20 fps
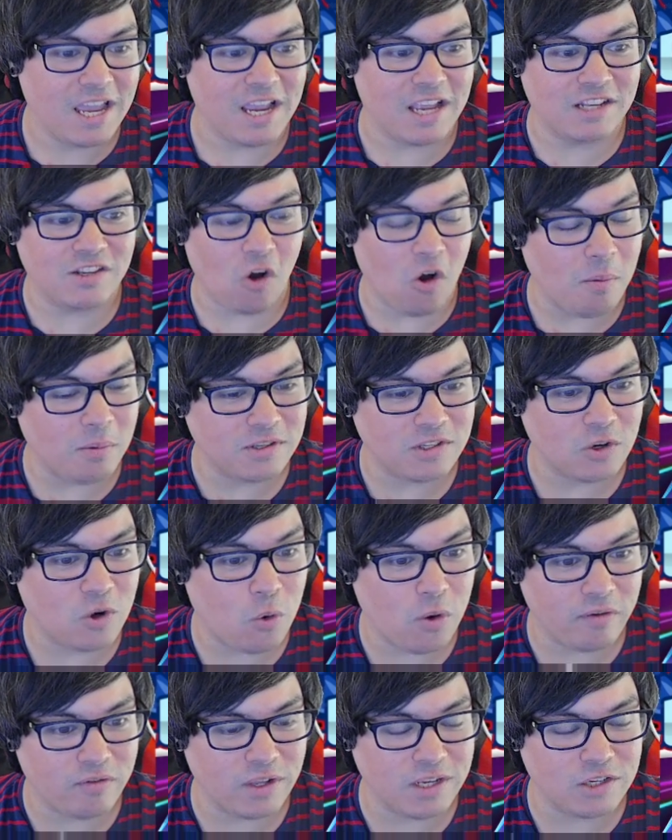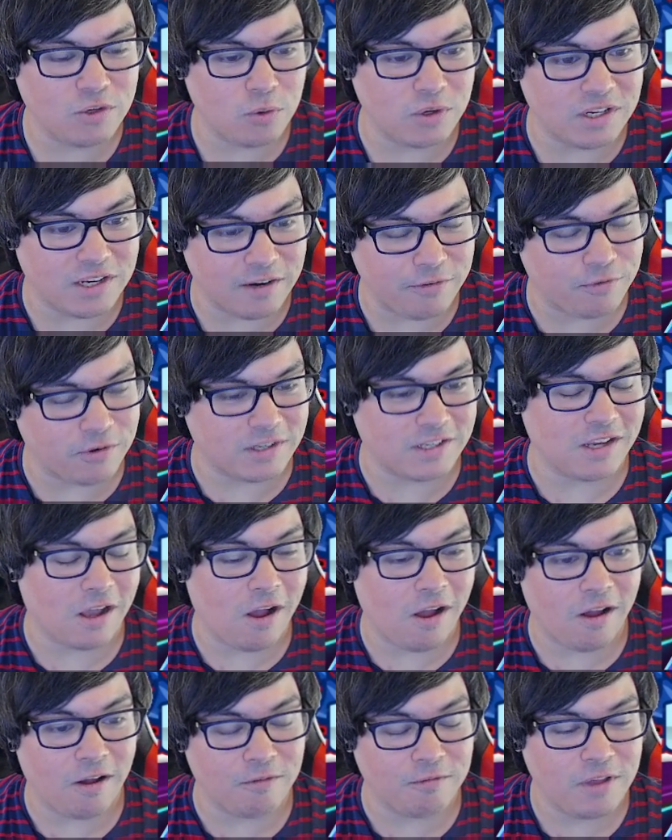is almost equivalent to a difference
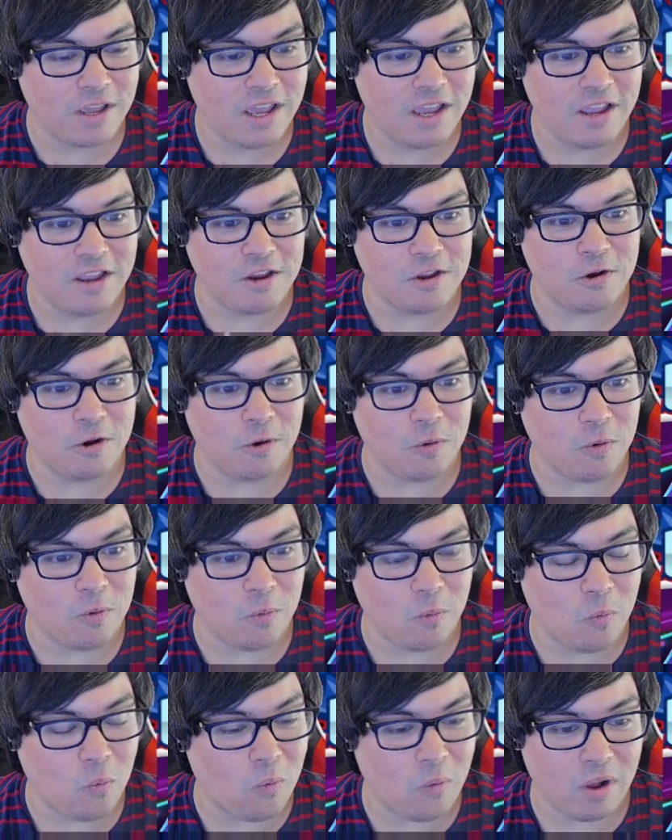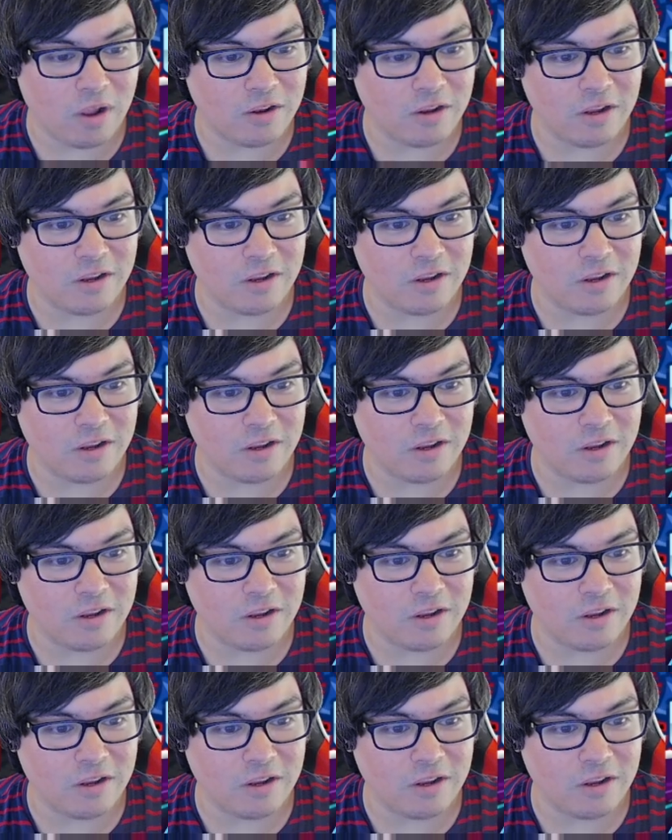of you know